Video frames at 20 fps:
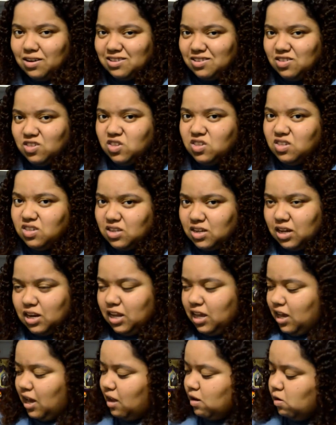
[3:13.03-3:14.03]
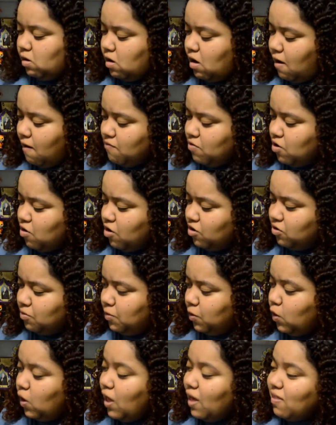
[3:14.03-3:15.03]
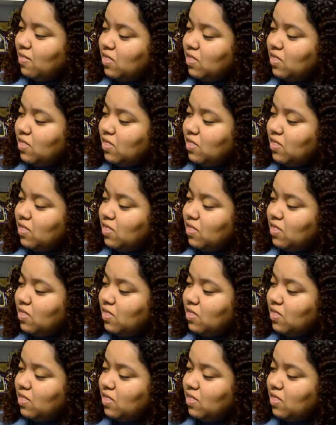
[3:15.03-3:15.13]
is stunning. I love the crescent moon.